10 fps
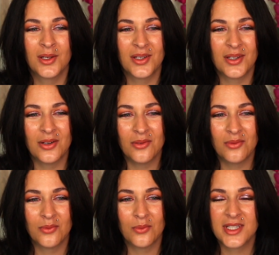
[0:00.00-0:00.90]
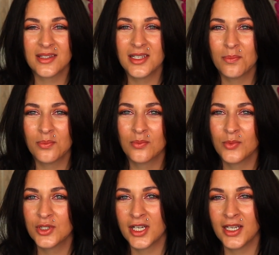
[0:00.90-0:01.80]
you know, we sleep,
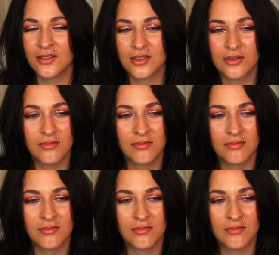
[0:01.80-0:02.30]
we change.